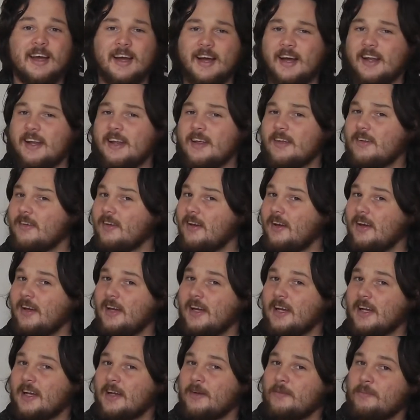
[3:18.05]
and
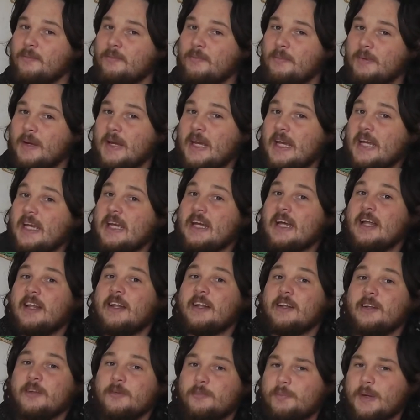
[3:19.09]
it can be a
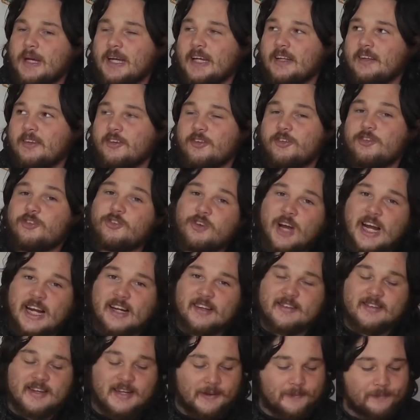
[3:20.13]
little bit
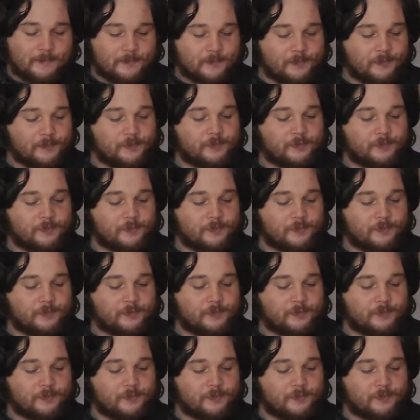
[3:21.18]
distracting.